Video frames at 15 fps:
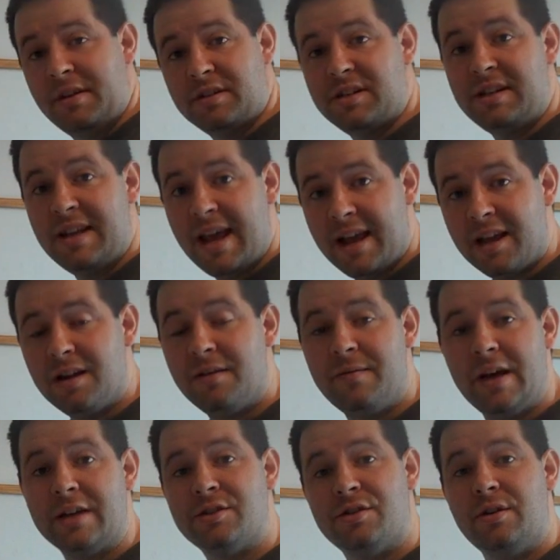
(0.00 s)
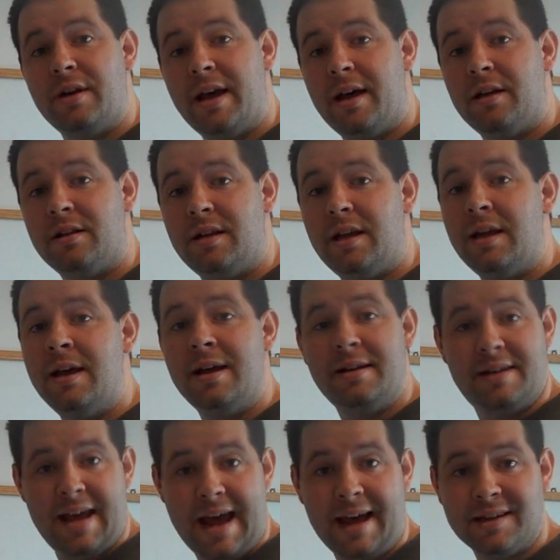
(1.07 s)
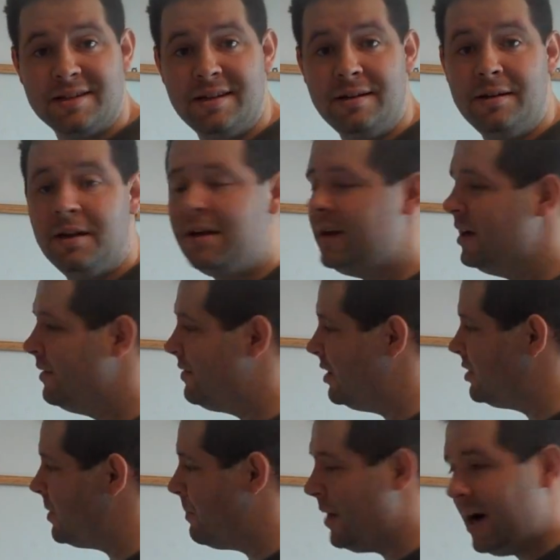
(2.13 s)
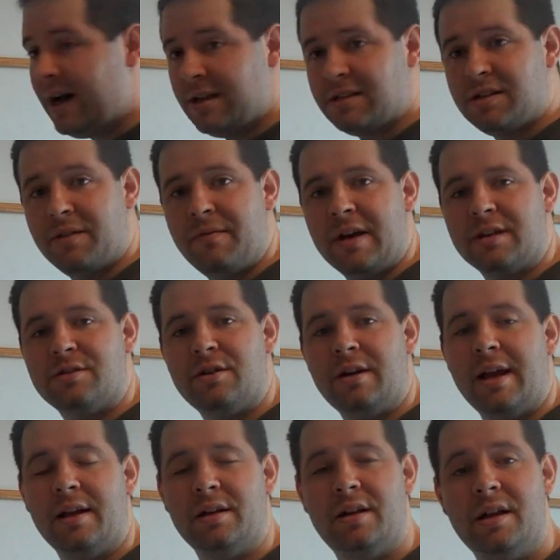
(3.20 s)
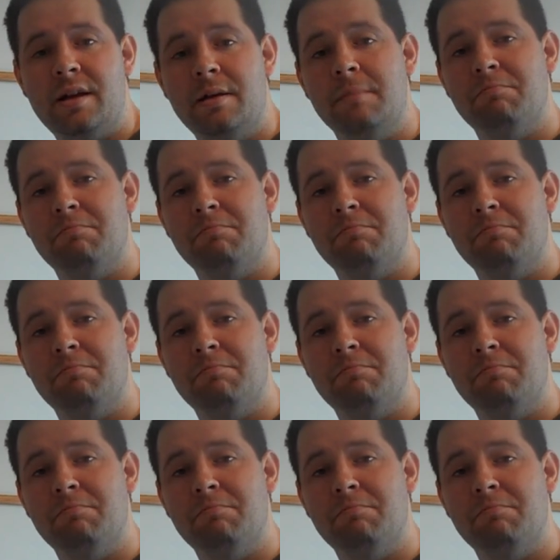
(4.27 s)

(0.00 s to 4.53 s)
there's a negative externality, tax it. If there's a positive externality,